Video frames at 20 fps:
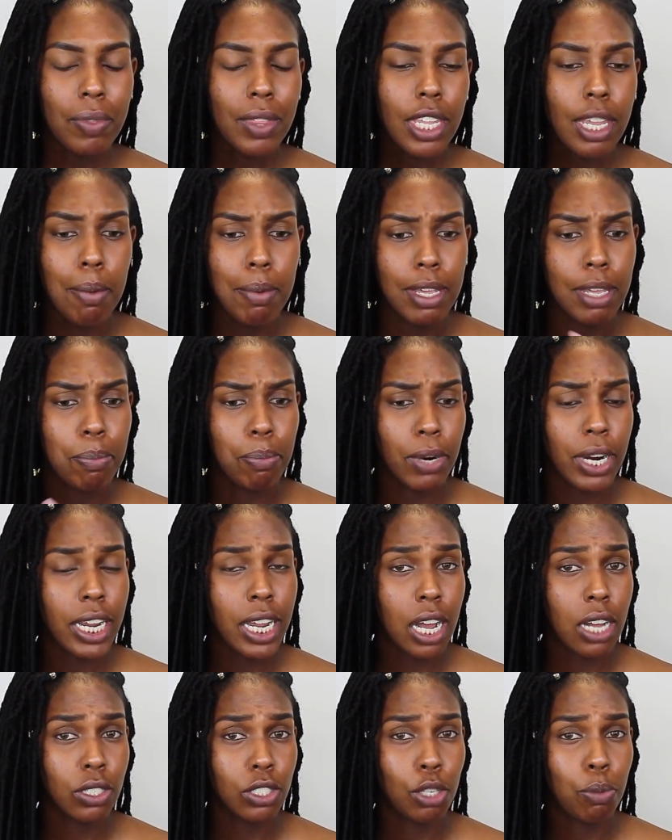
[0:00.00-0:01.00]
I mean,
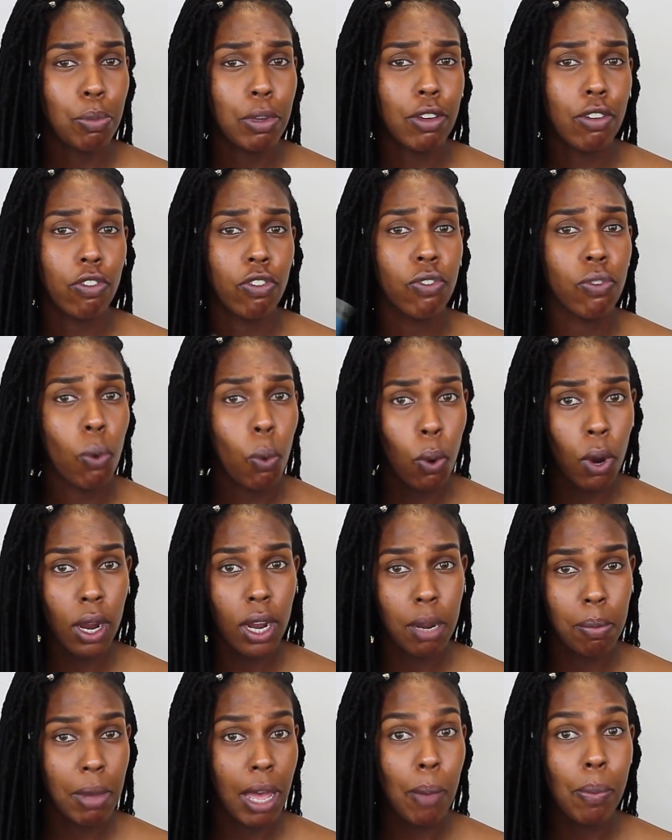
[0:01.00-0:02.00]
breakouts before
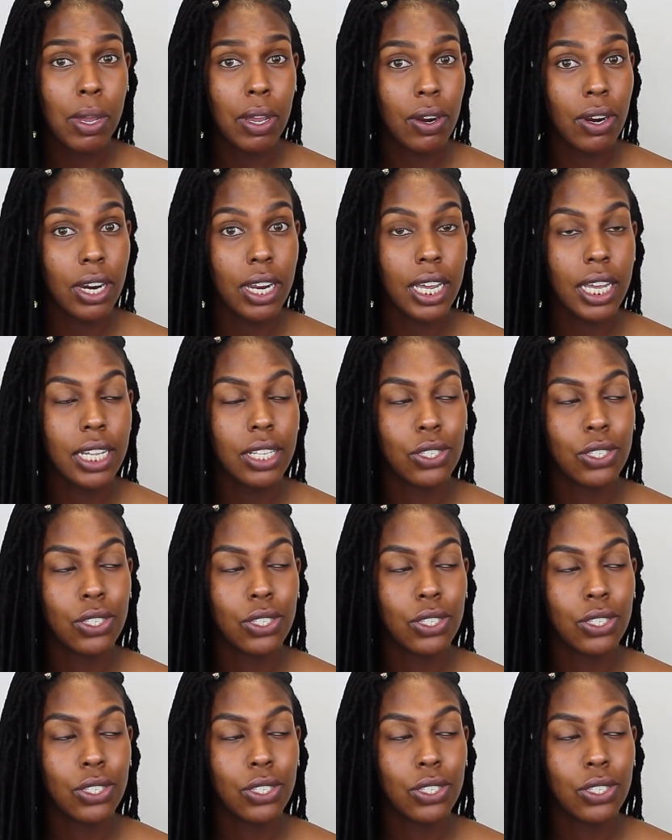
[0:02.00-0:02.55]
my period.